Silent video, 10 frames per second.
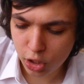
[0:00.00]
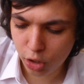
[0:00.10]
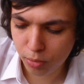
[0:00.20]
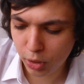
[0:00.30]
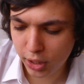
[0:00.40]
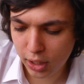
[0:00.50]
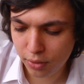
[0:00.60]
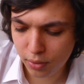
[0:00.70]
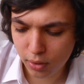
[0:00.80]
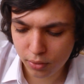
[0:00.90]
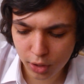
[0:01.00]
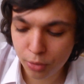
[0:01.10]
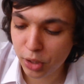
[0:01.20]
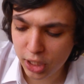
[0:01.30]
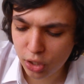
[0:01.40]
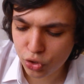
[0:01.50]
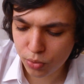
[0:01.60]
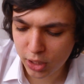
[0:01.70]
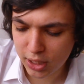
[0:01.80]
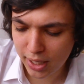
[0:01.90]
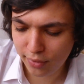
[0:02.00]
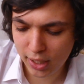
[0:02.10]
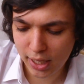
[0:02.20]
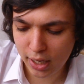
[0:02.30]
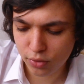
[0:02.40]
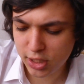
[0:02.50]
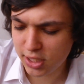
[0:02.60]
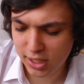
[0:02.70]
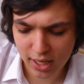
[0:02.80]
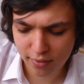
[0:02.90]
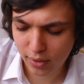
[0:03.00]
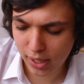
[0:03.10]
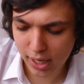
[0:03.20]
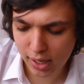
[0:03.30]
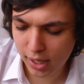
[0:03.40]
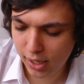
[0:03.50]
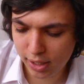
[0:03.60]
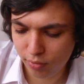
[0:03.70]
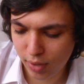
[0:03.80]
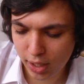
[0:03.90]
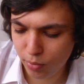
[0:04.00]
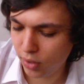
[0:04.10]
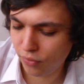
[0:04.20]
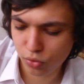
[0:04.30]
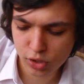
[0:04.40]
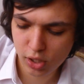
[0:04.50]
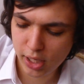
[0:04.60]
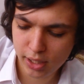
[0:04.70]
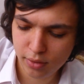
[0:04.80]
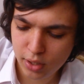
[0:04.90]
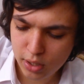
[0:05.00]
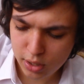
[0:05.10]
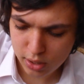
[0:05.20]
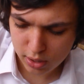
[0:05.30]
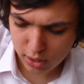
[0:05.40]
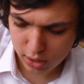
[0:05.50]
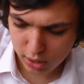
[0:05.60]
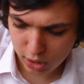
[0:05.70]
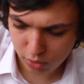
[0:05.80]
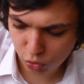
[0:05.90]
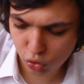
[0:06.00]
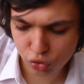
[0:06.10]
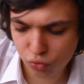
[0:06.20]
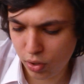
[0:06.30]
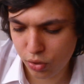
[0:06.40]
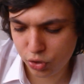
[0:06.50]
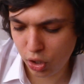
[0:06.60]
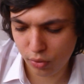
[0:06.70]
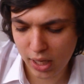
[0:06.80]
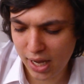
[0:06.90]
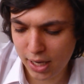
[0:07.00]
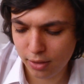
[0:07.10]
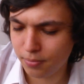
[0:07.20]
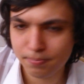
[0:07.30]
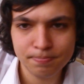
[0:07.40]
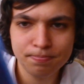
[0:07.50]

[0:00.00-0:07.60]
Nobody Knows You When You're Down and Out, Tears in Heaven, Layla, Let It Rain, Wonderful Tonight, Crossroads, Cocaine.